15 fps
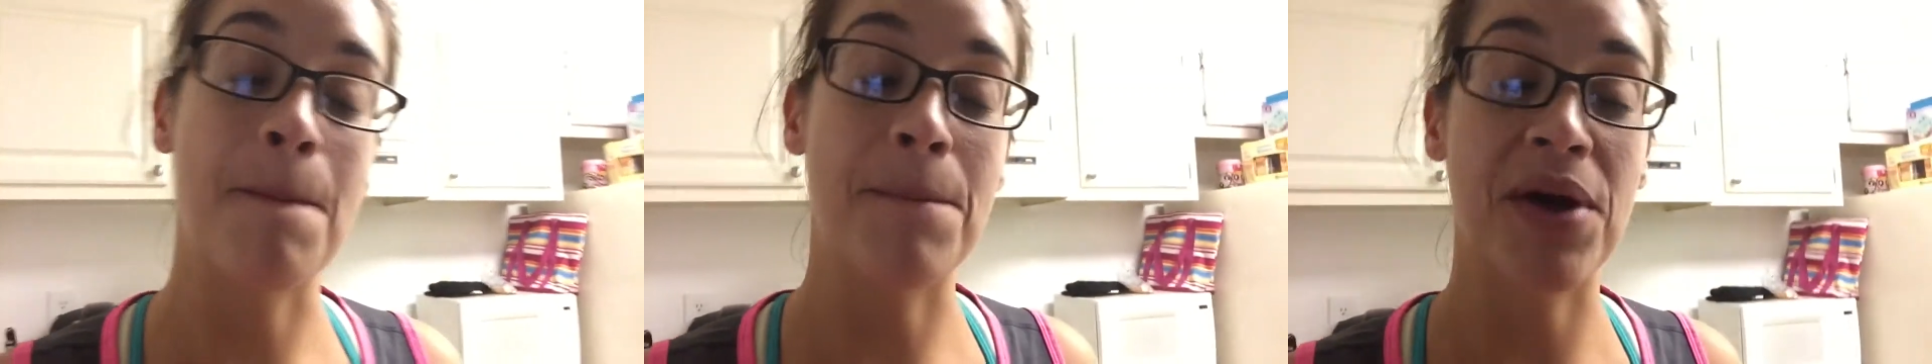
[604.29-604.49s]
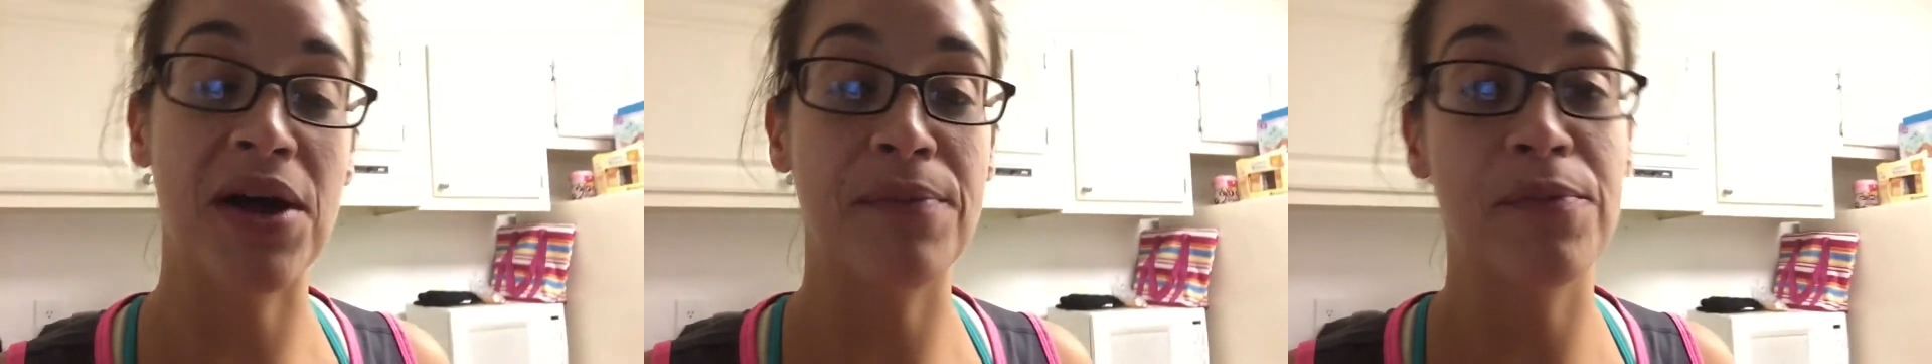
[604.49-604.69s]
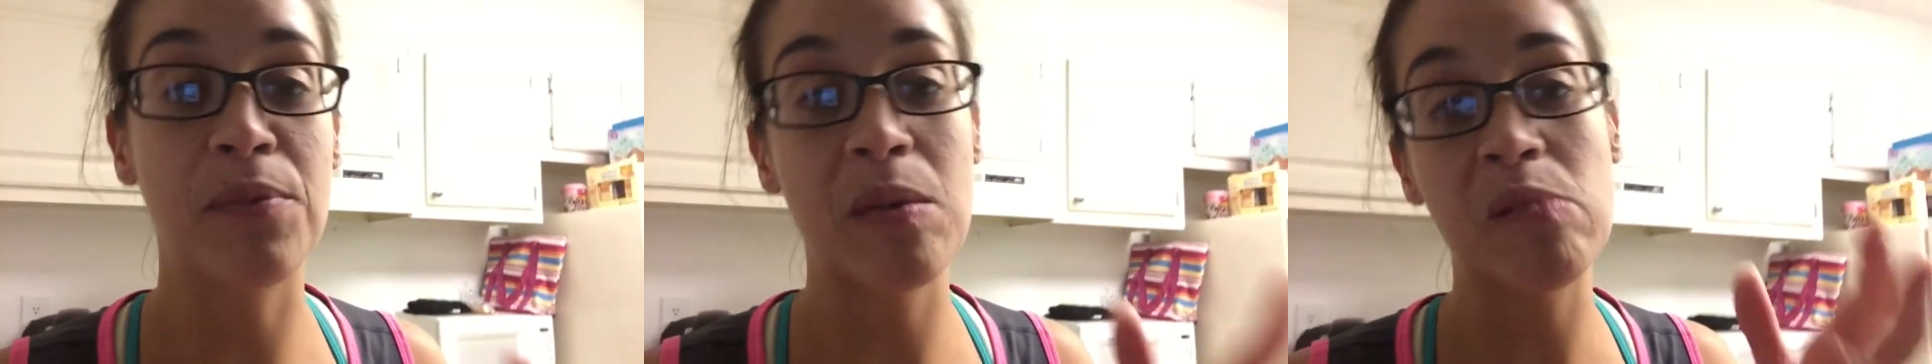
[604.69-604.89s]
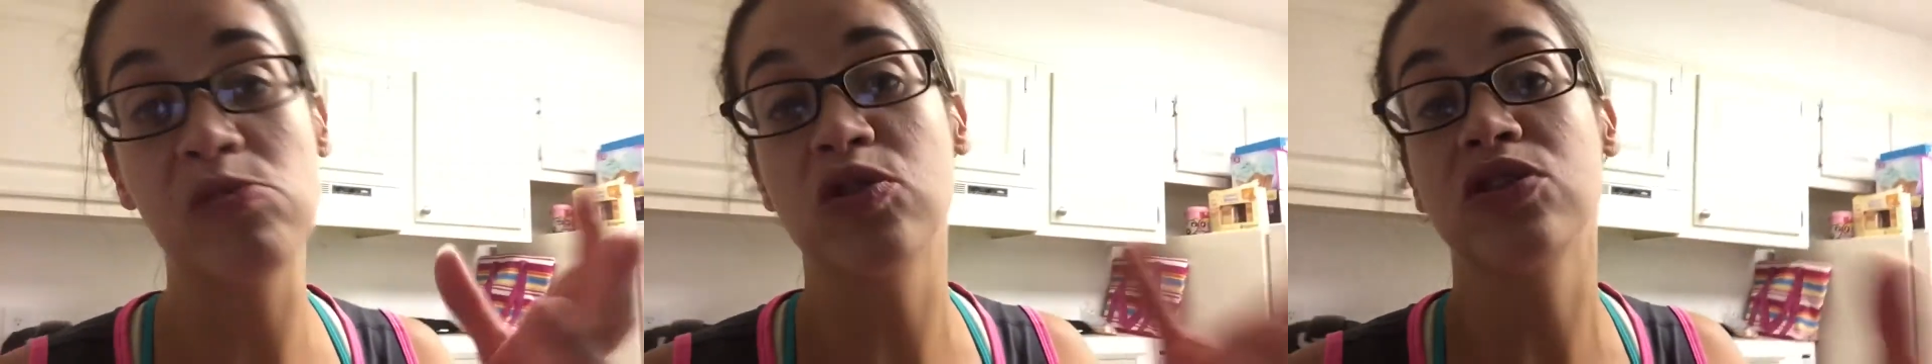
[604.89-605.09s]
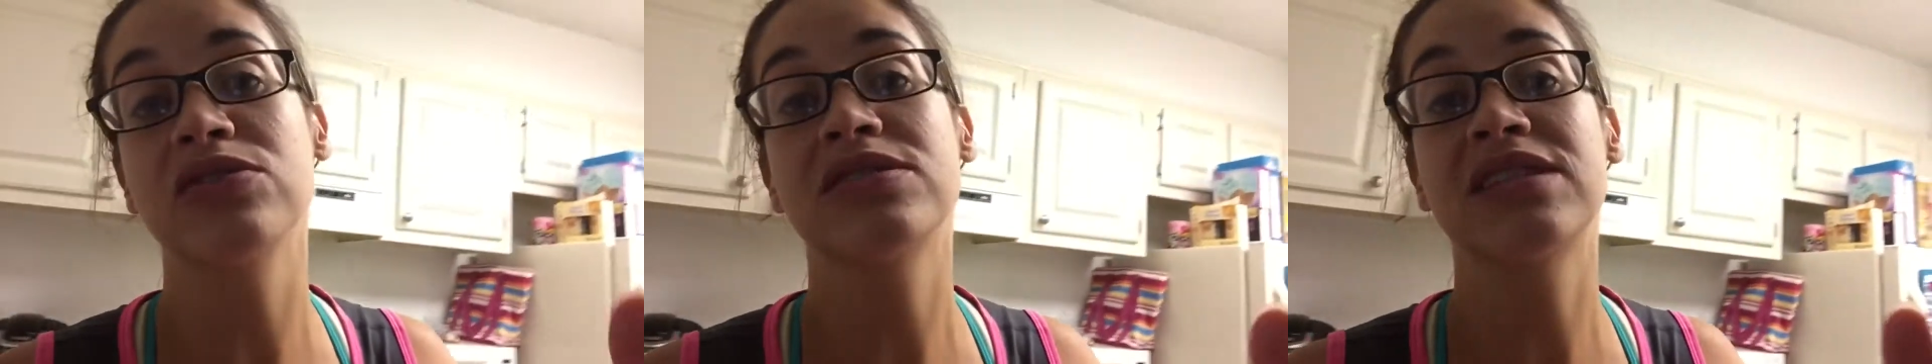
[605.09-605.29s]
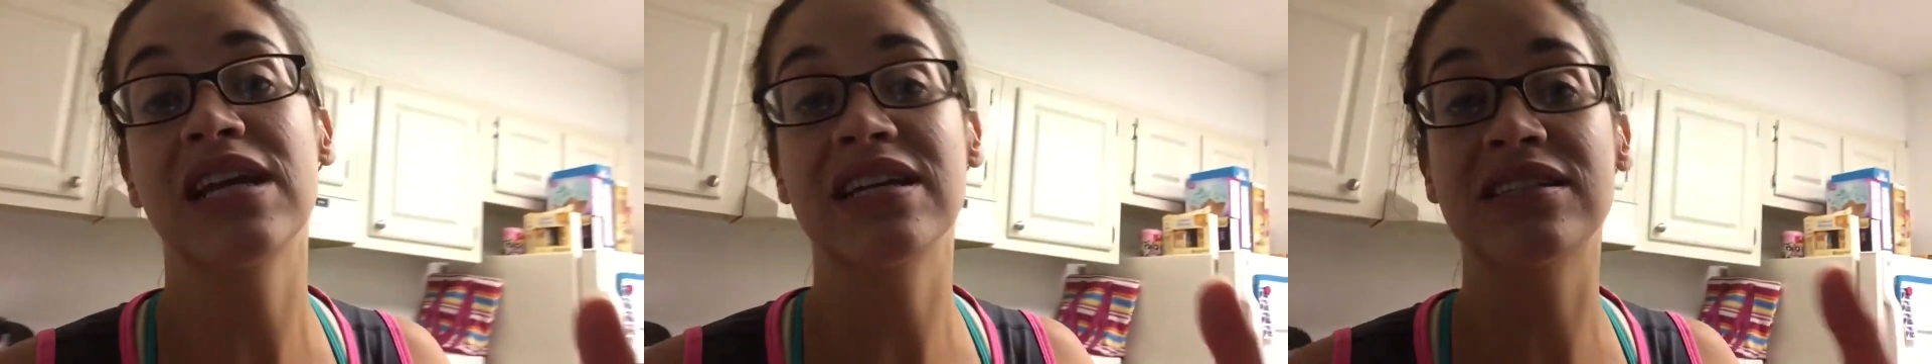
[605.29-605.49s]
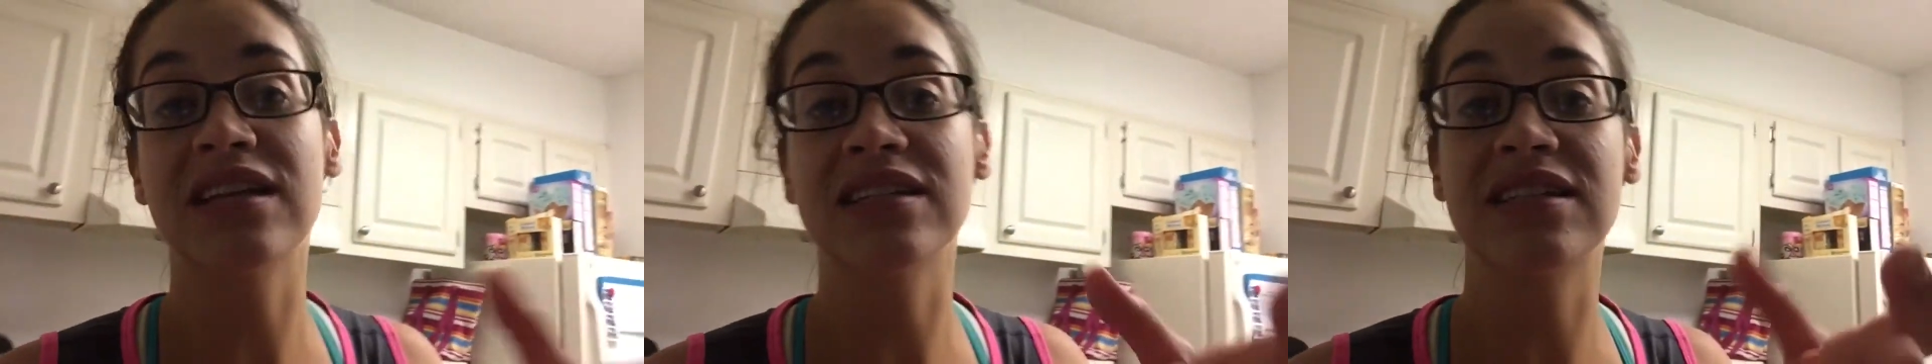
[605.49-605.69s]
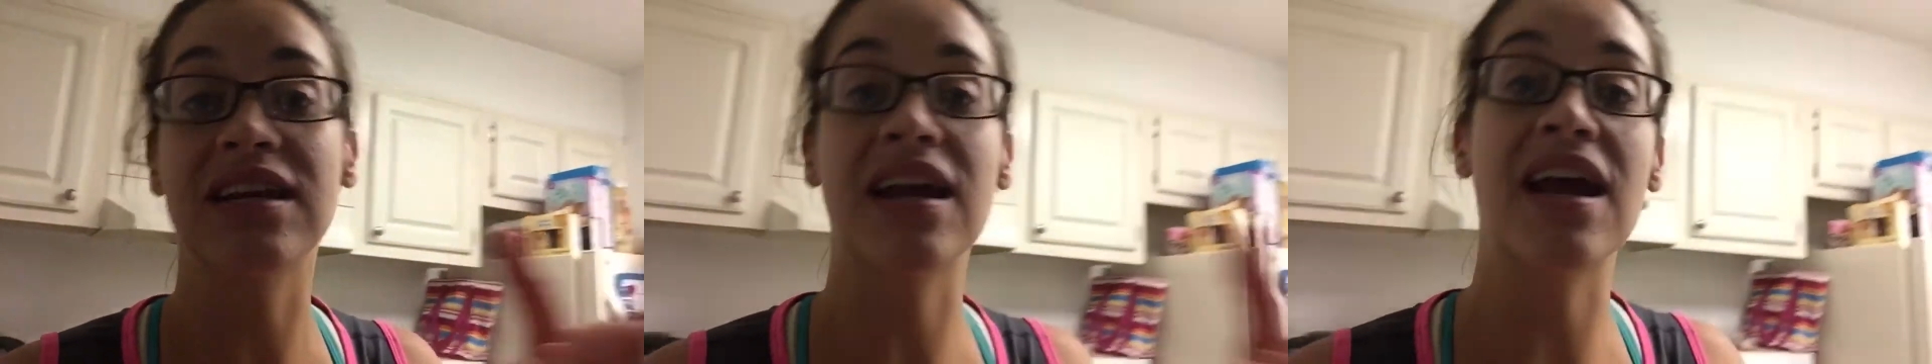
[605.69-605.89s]
But remember those things I
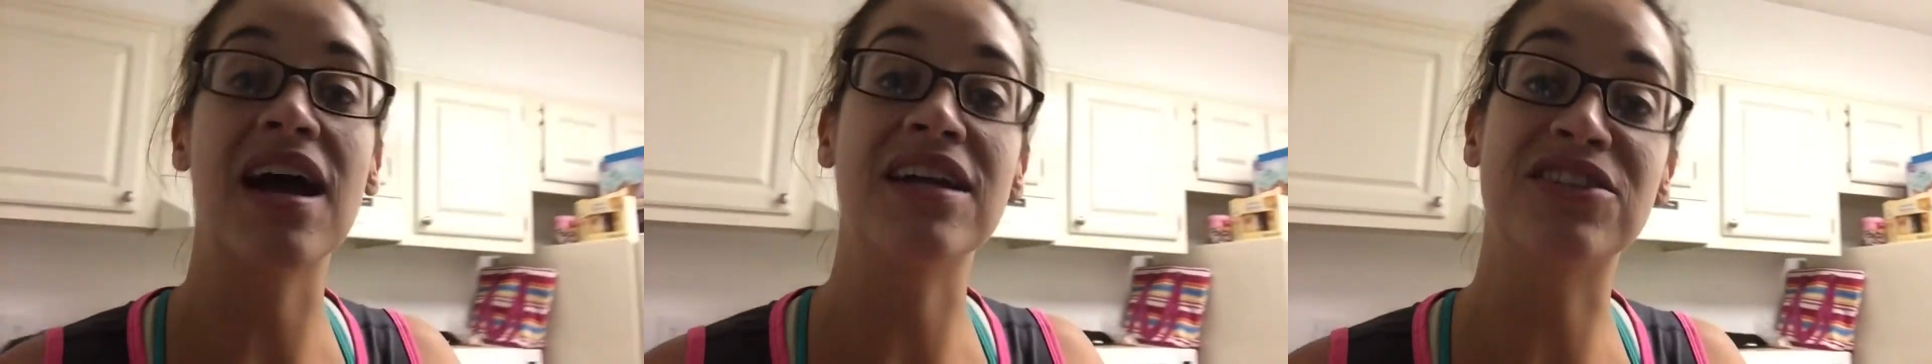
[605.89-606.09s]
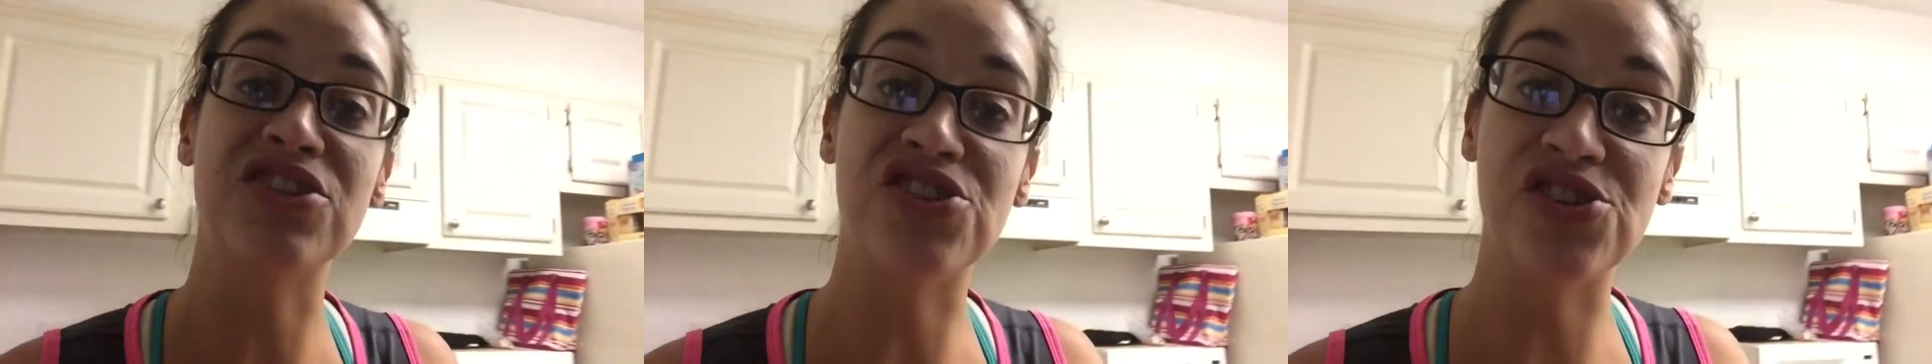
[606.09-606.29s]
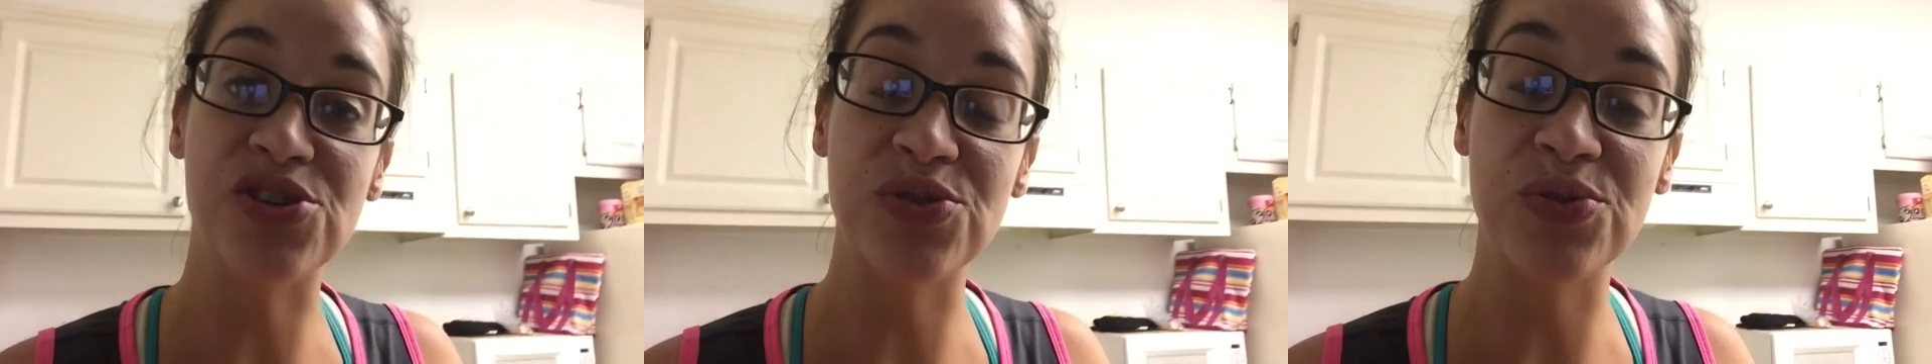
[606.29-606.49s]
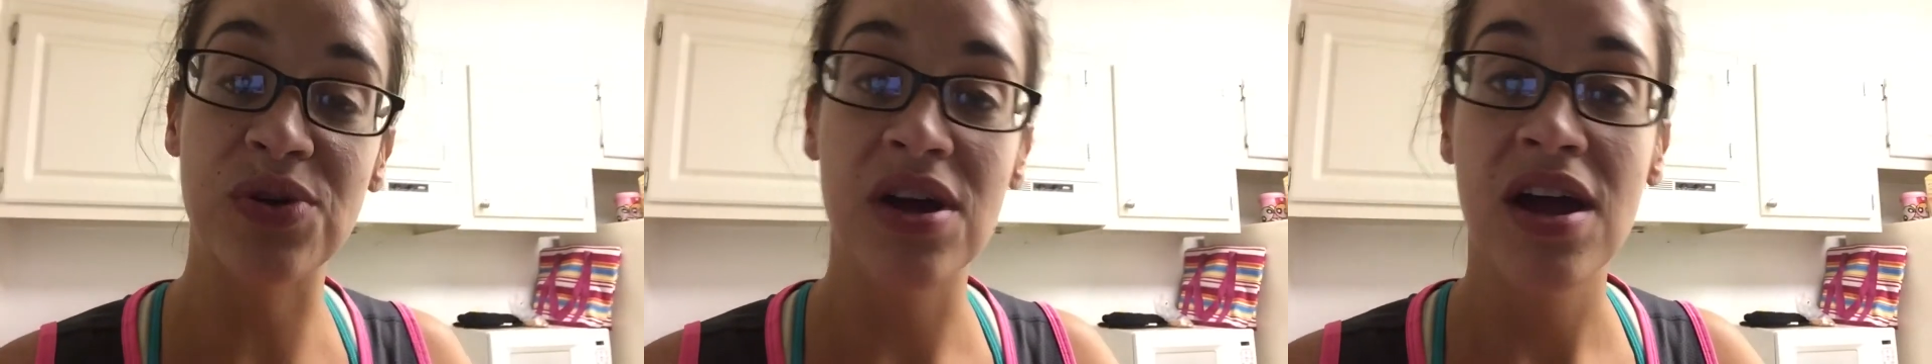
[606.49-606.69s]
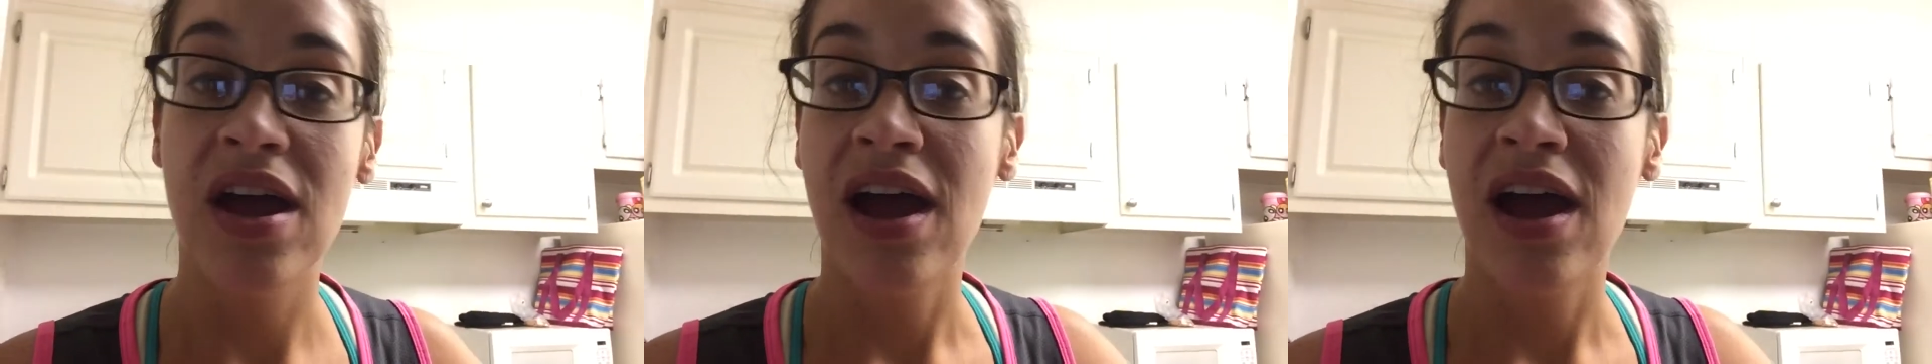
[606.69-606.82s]
said I had to do?